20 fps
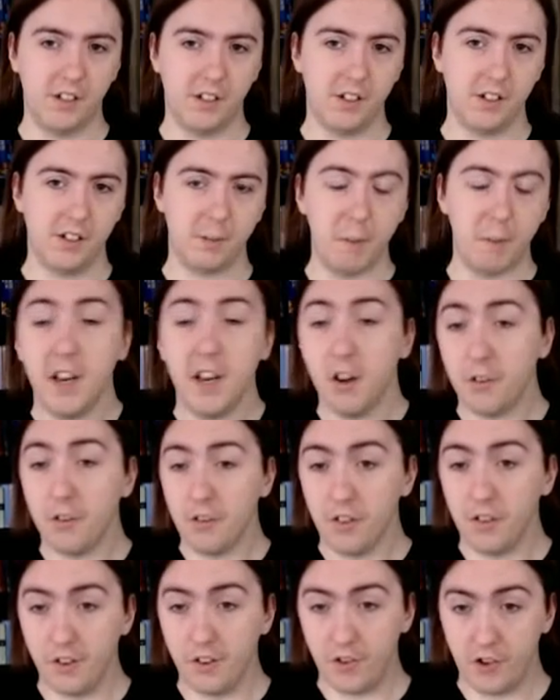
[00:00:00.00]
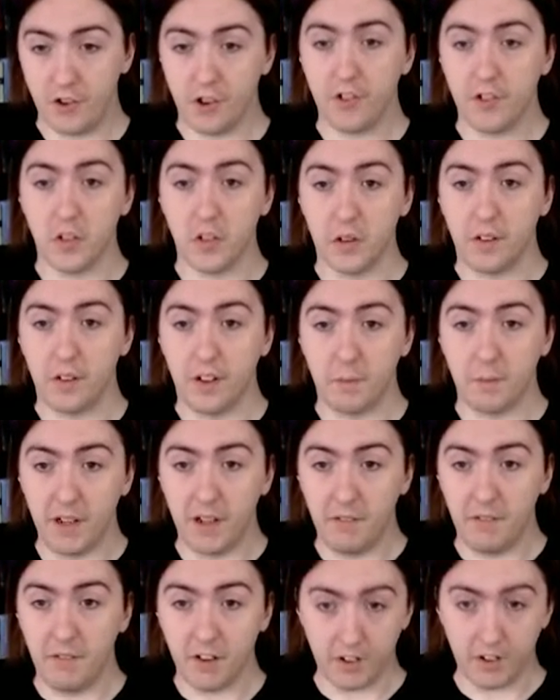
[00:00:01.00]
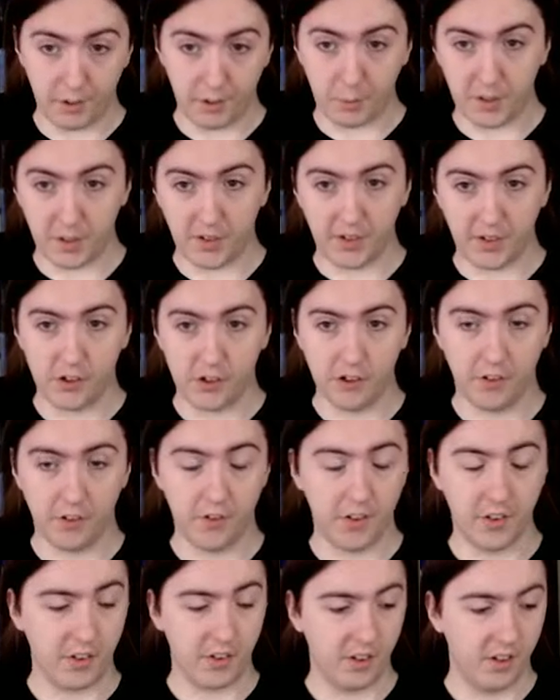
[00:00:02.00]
Depending on the genre, there'd be very specific genres.